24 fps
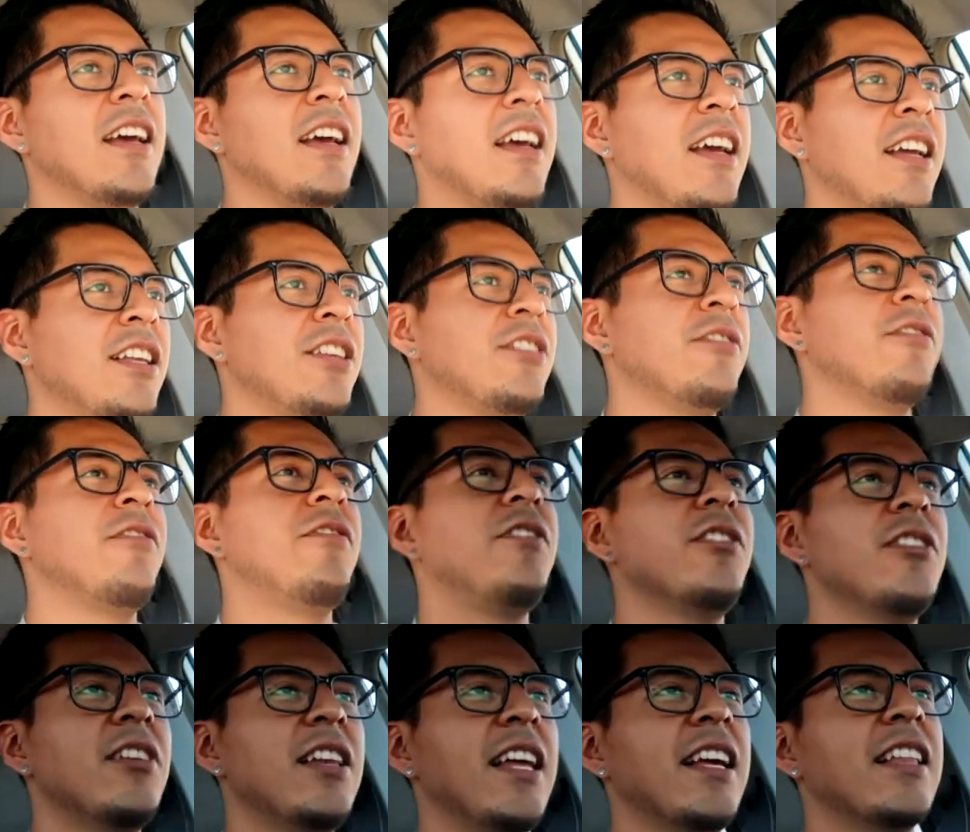and you
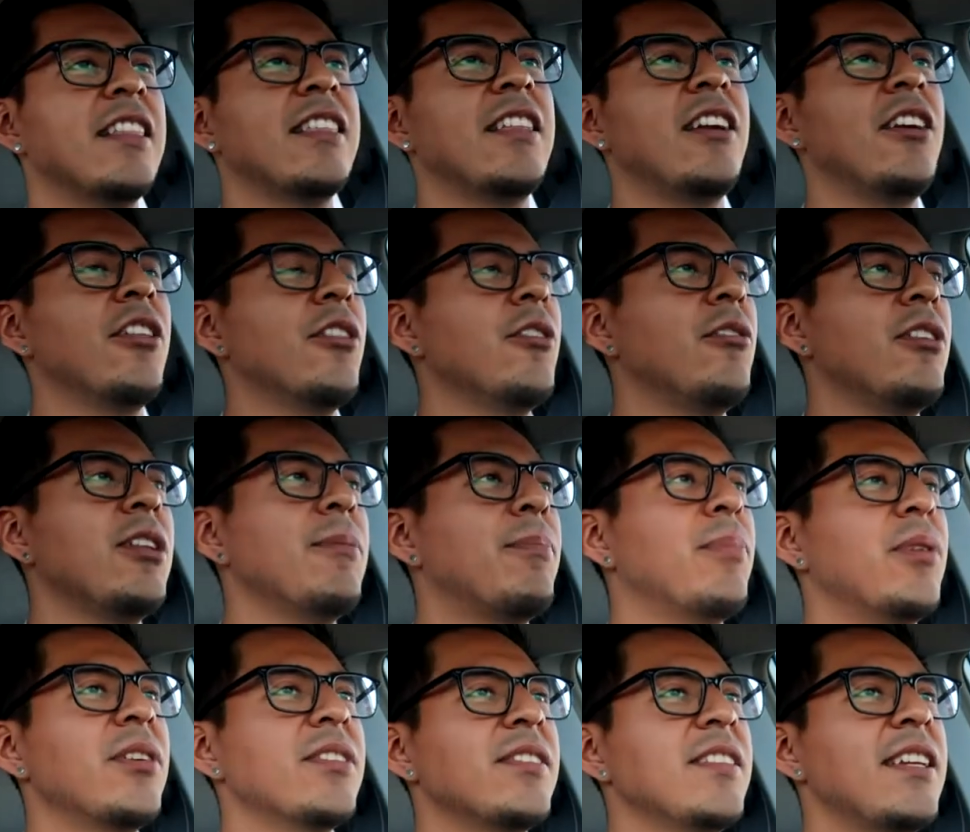feel like they're the only
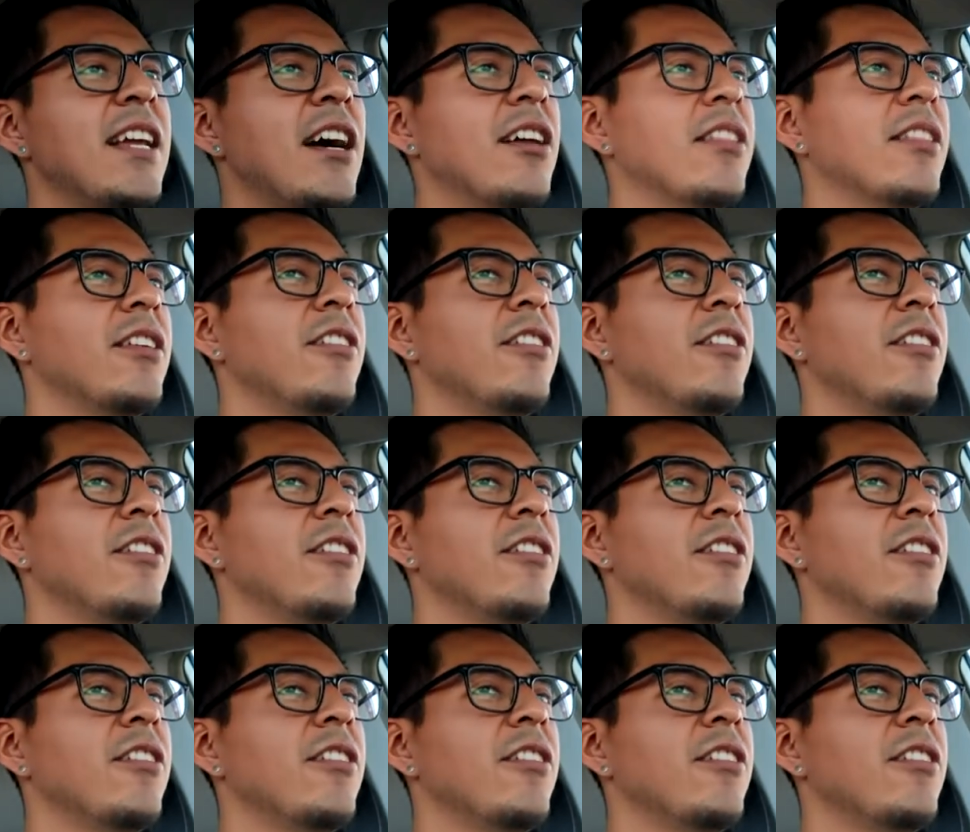person out